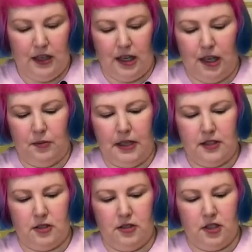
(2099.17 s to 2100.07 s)
Um, and
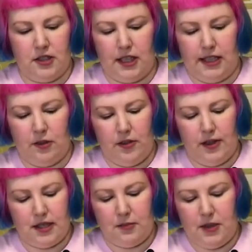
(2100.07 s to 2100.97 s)
so just like the
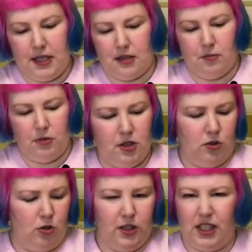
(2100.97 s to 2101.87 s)
1000 piece, I'm
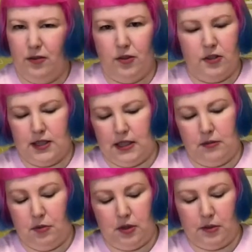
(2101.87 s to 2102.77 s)
sure all the info is
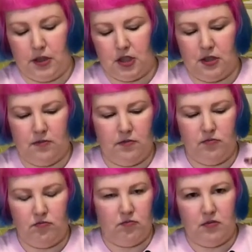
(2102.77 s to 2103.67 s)
like pretty much
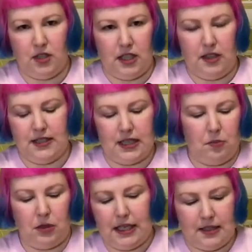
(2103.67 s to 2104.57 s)
in the
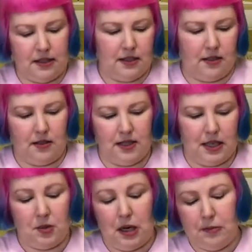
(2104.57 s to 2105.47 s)
same places and the
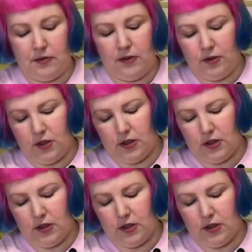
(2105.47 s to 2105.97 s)
same type of info.